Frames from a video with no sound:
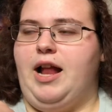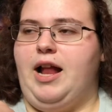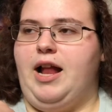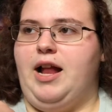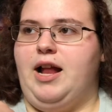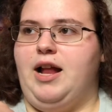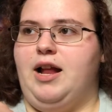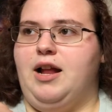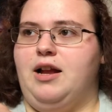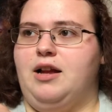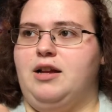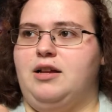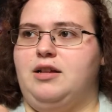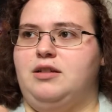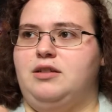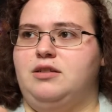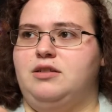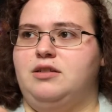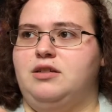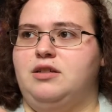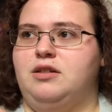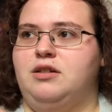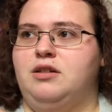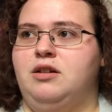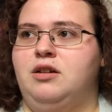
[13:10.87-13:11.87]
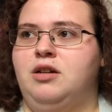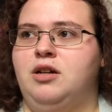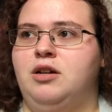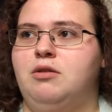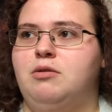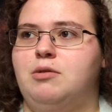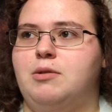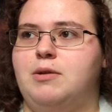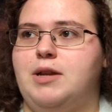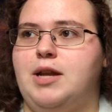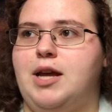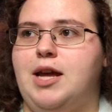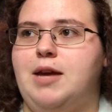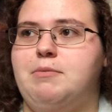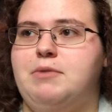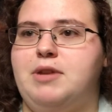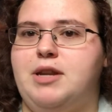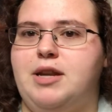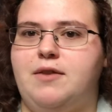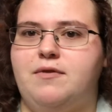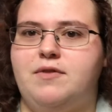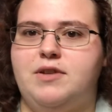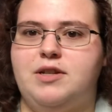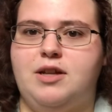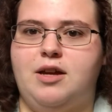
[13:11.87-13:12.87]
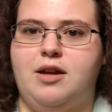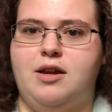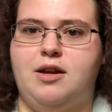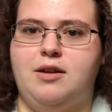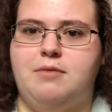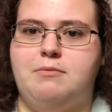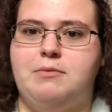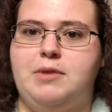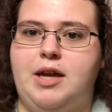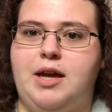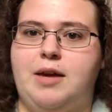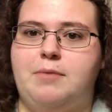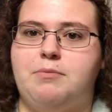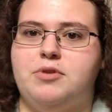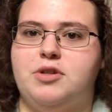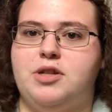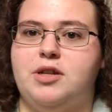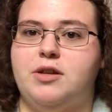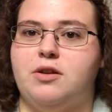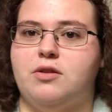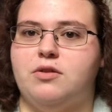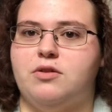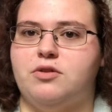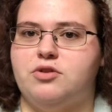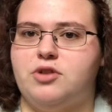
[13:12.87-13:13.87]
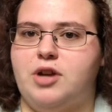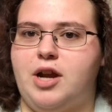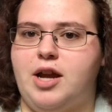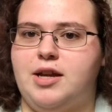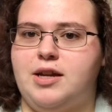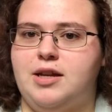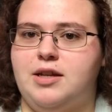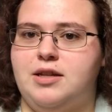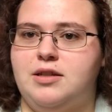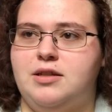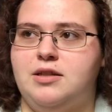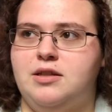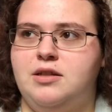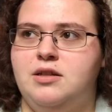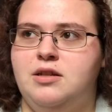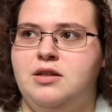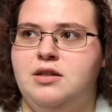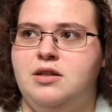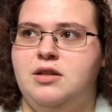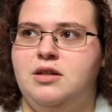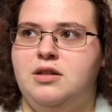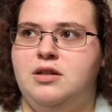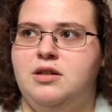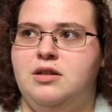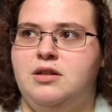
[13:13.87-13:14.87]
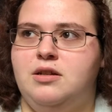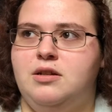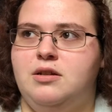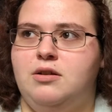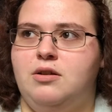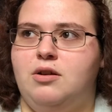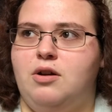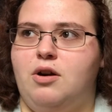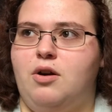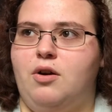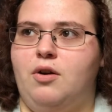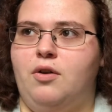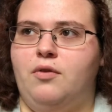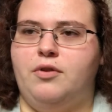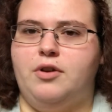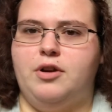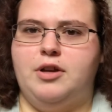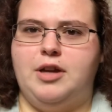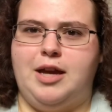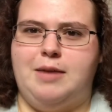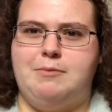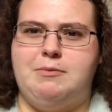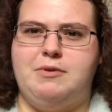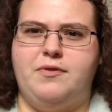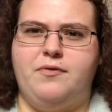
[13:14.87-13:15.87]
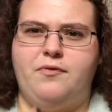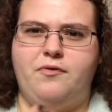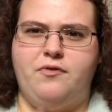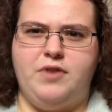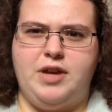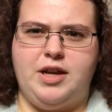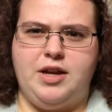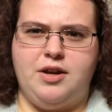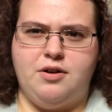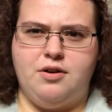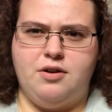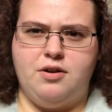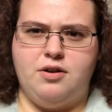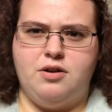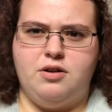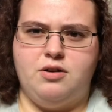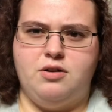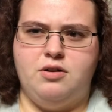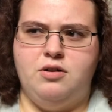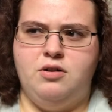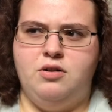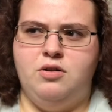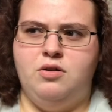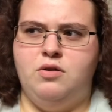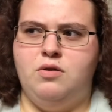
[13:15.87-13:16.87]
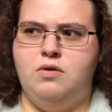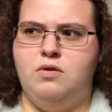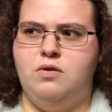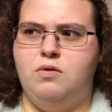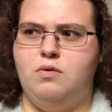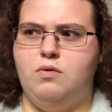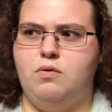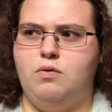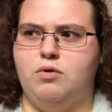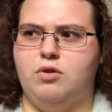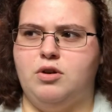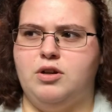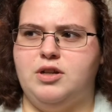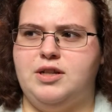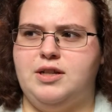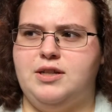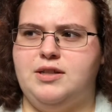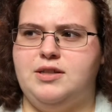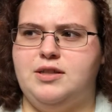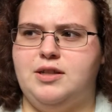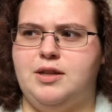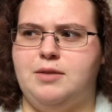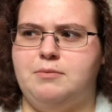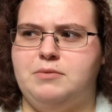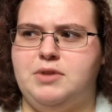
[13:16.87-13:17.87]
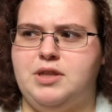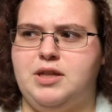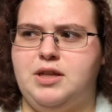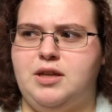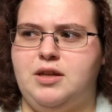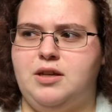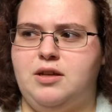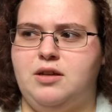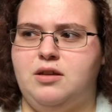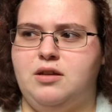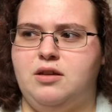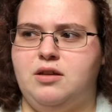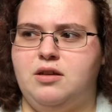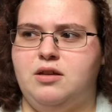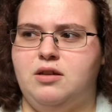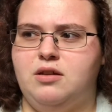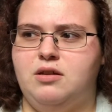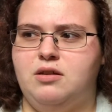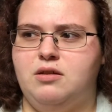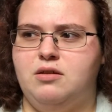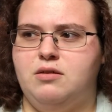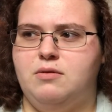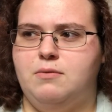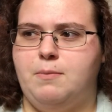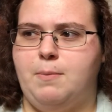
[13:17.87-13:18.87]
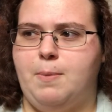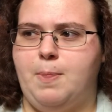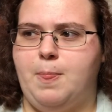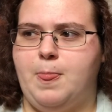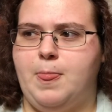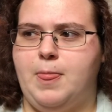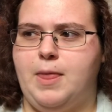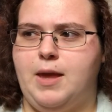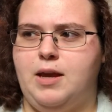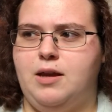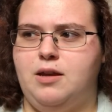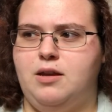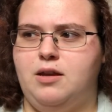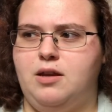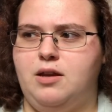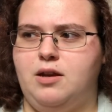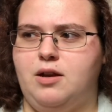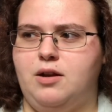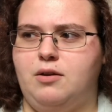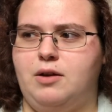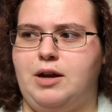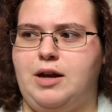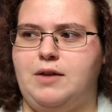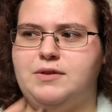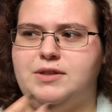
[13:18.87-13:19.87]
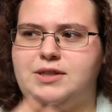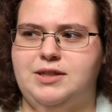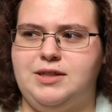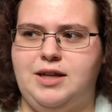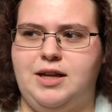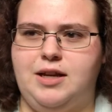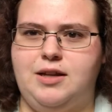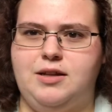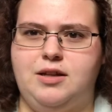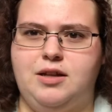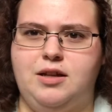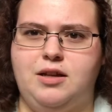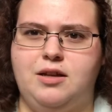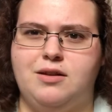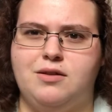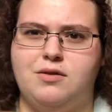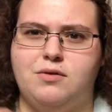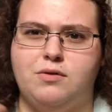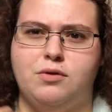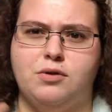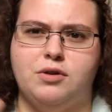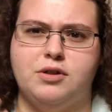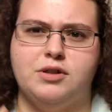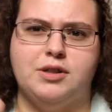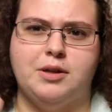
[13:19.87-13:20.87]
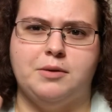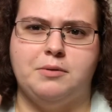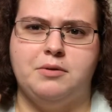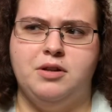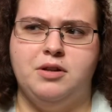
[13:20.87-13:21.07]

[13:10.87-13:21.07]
And what happened every time that particular dragon overcame a fear or did something, you know, outstanding or